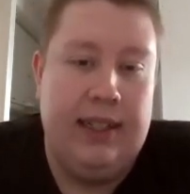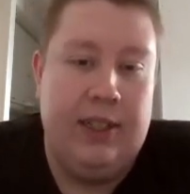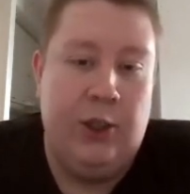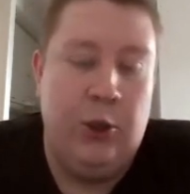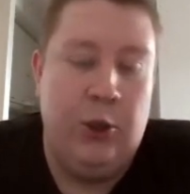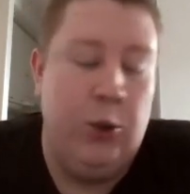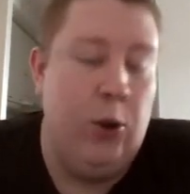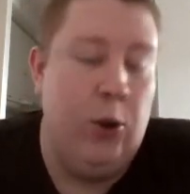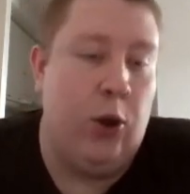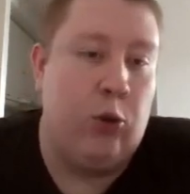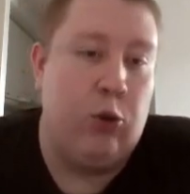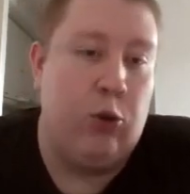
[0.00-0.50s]

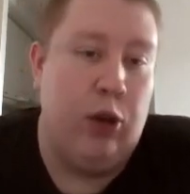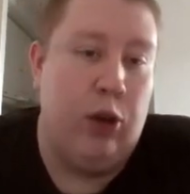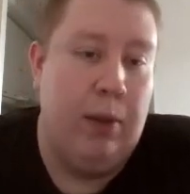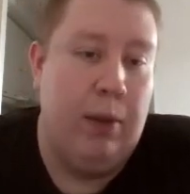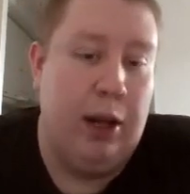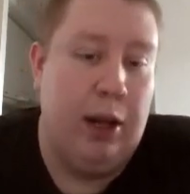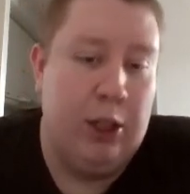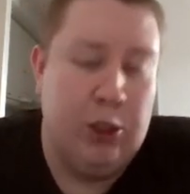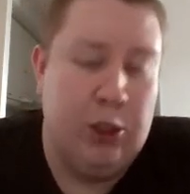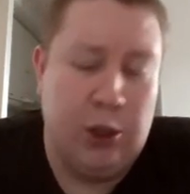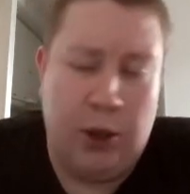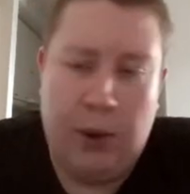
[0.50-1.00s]
2 or 3
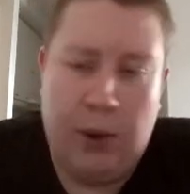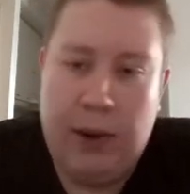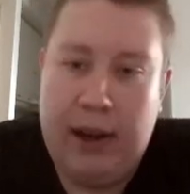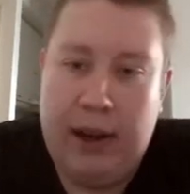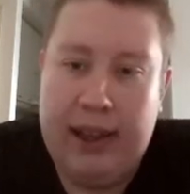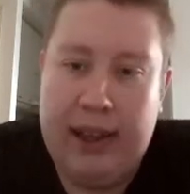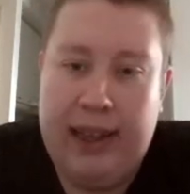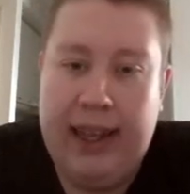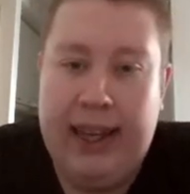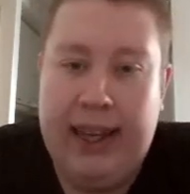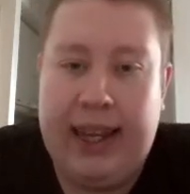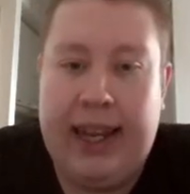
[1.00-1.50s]
months ago, I
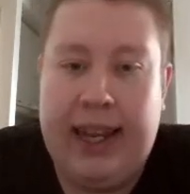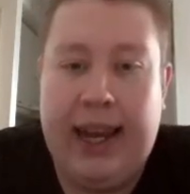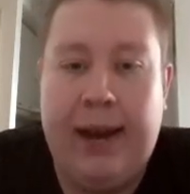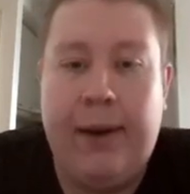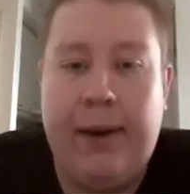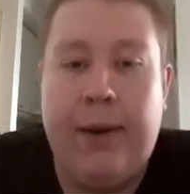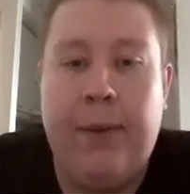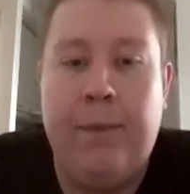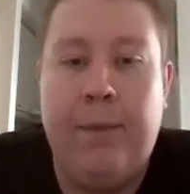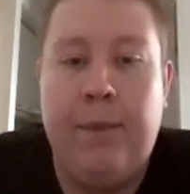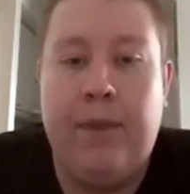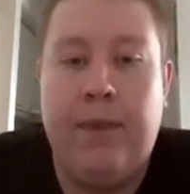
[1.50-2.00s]
think,
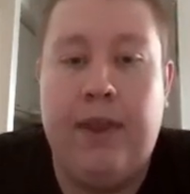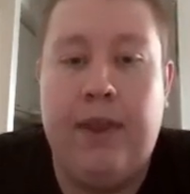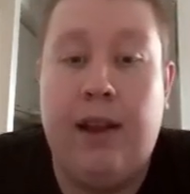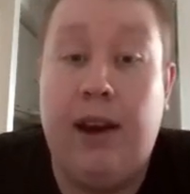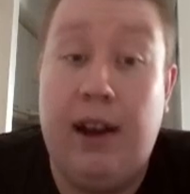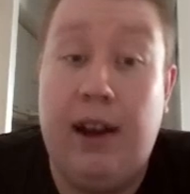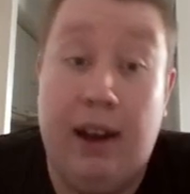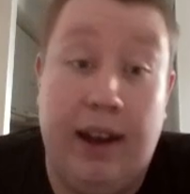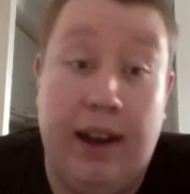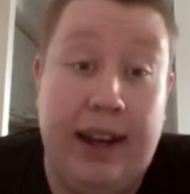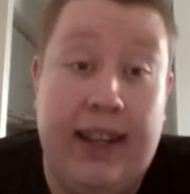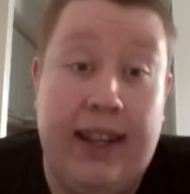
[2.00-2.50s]
and
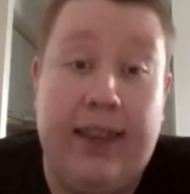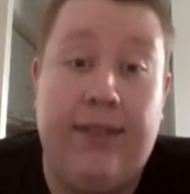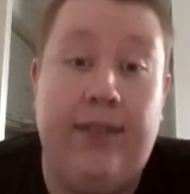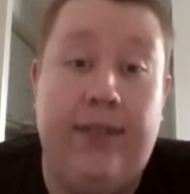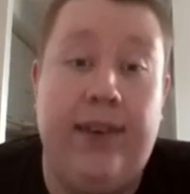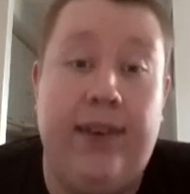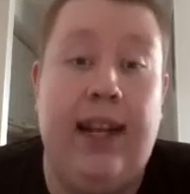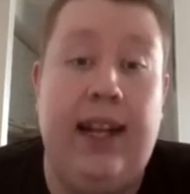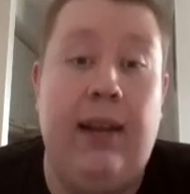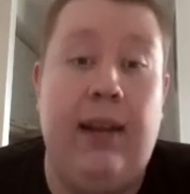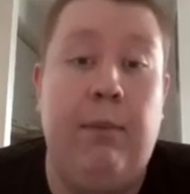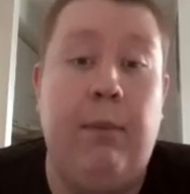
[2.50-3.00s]
I liked the
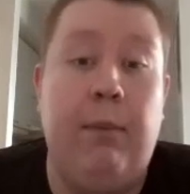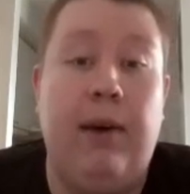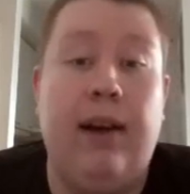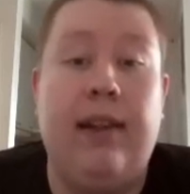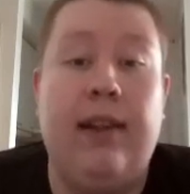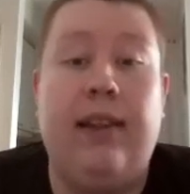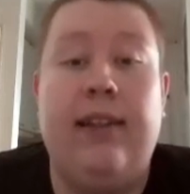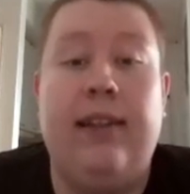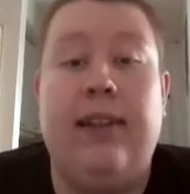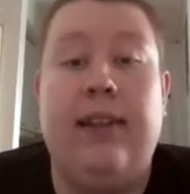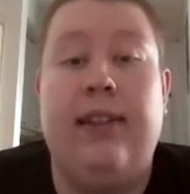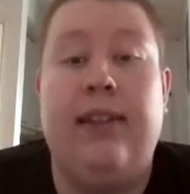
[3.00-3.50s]
film,
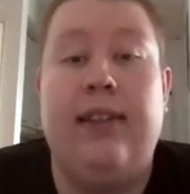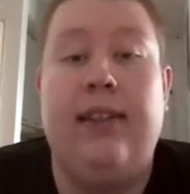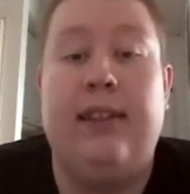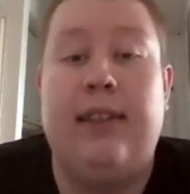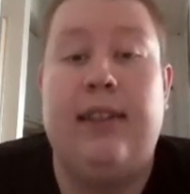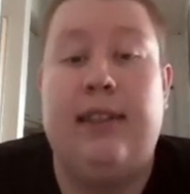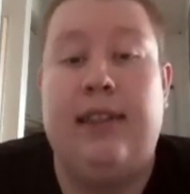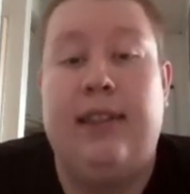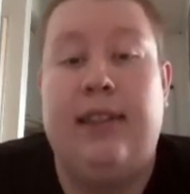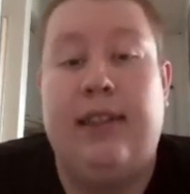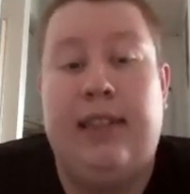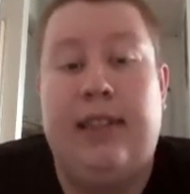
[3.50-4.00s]
but
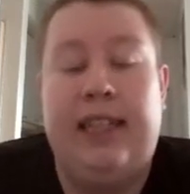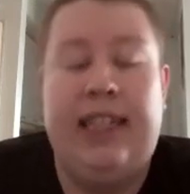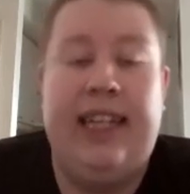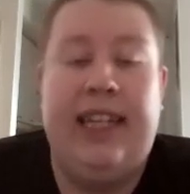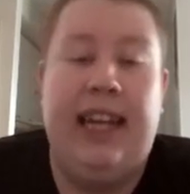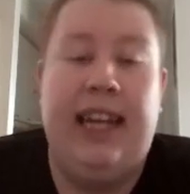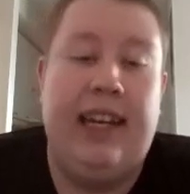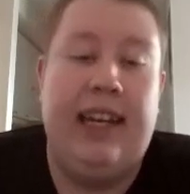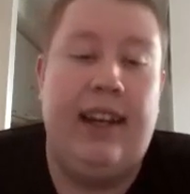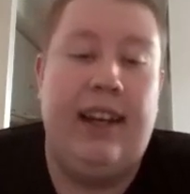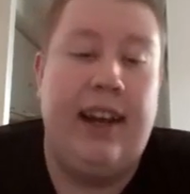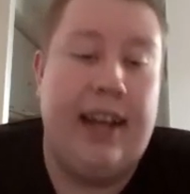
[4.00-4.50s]
it
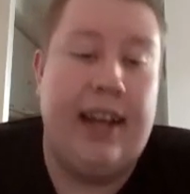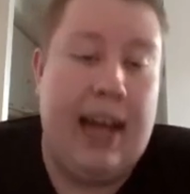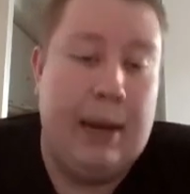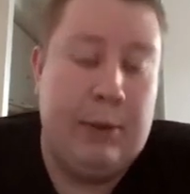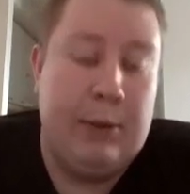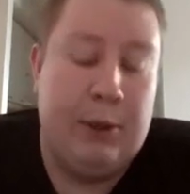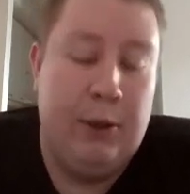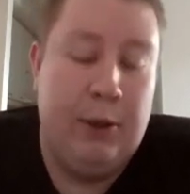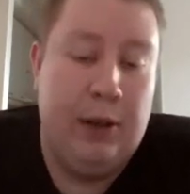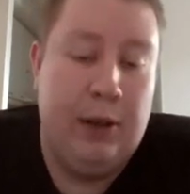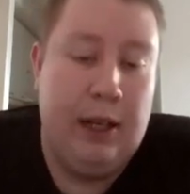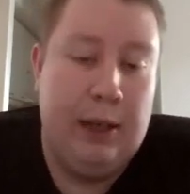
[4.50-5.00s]
didn't like
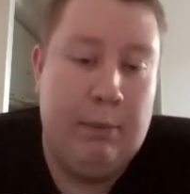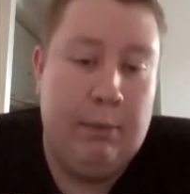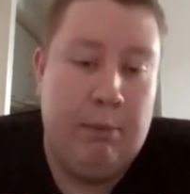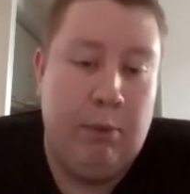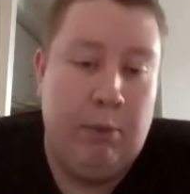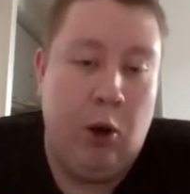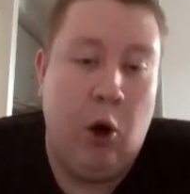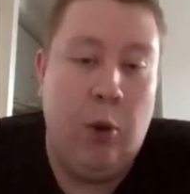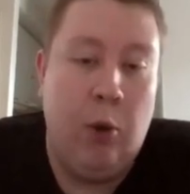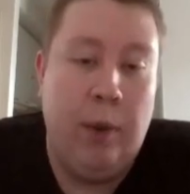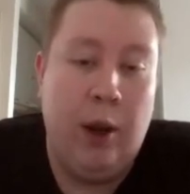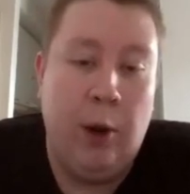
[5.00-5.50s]
absolutely
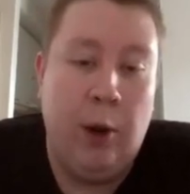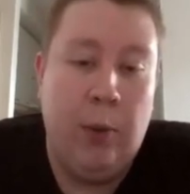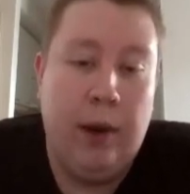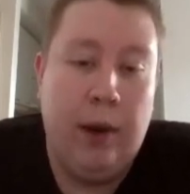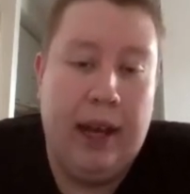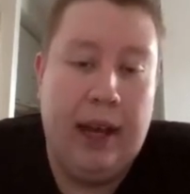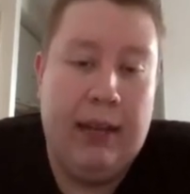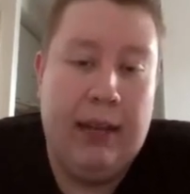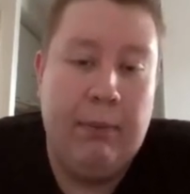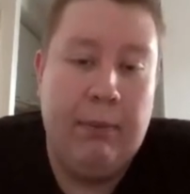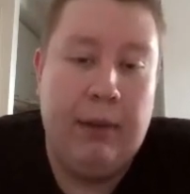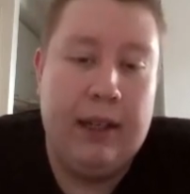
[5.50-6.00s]
blow me
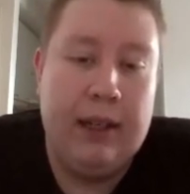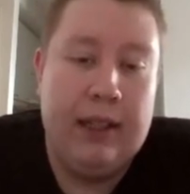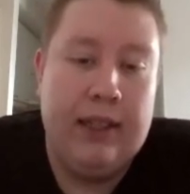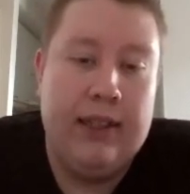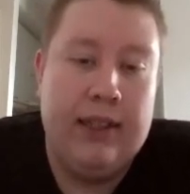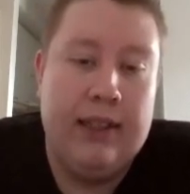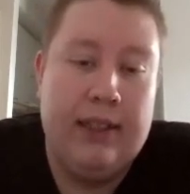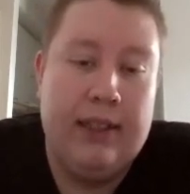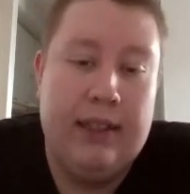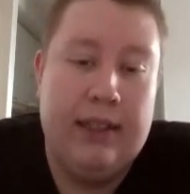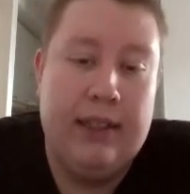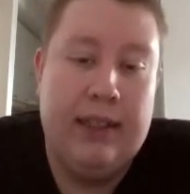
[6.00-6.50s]
away, but
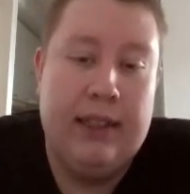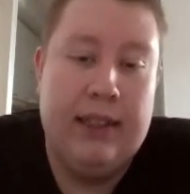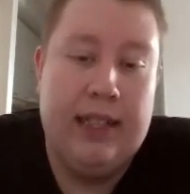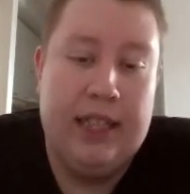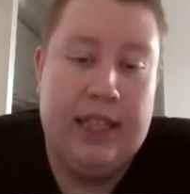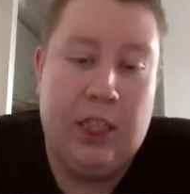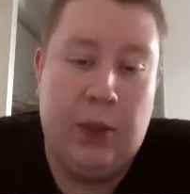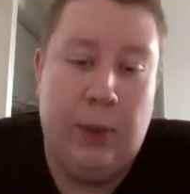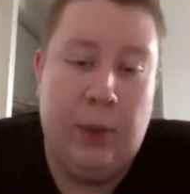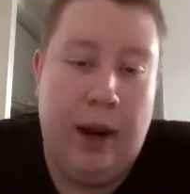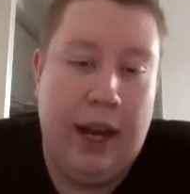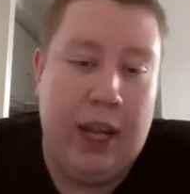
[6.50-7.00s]

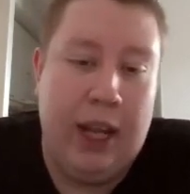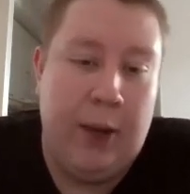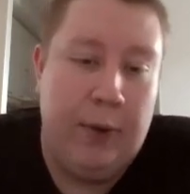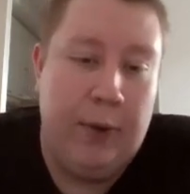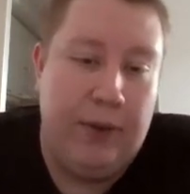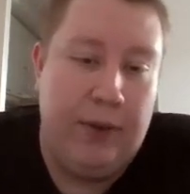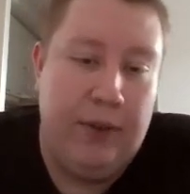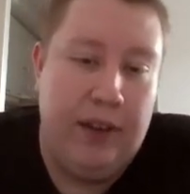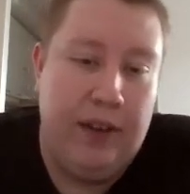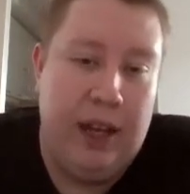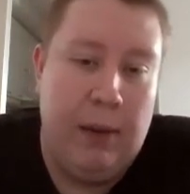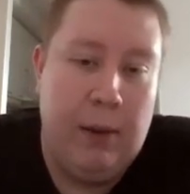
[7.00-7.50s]
it's a very good
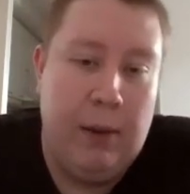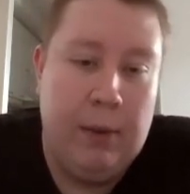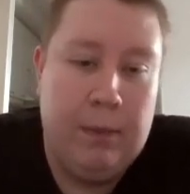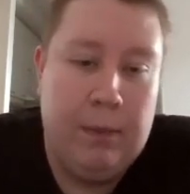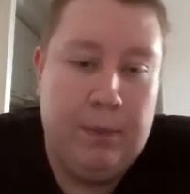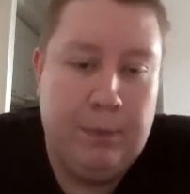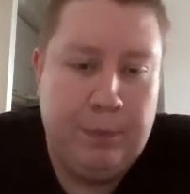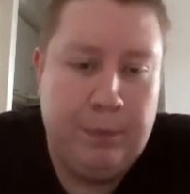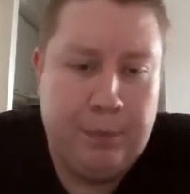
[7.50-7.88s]
film.